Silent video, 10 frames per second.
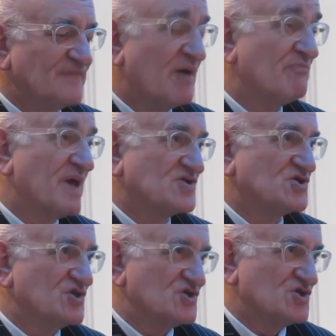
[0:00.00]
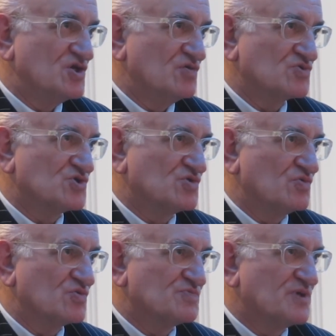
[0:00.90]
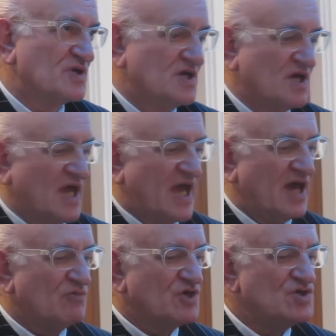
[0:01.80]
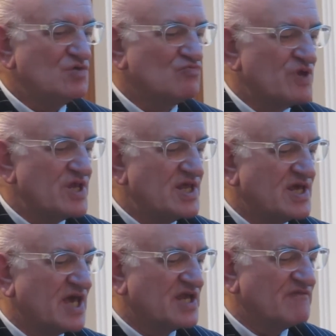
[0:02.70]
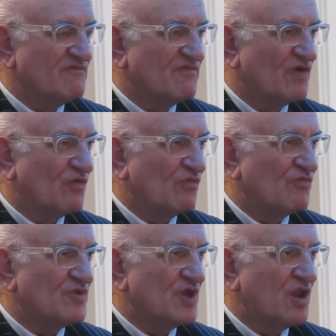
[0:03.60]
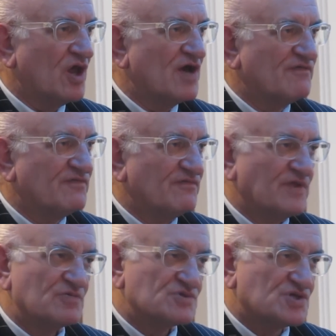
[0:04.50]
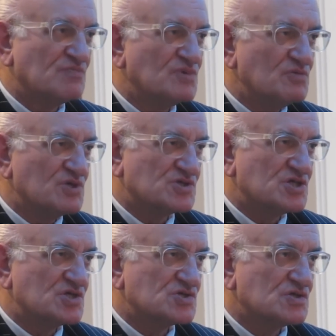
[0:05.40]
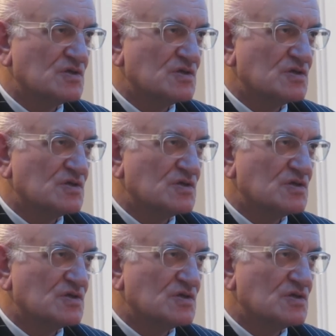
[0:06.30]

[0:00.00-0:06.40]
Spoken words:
ambassadors in your stores, but how can you really get involved with the life of those communities?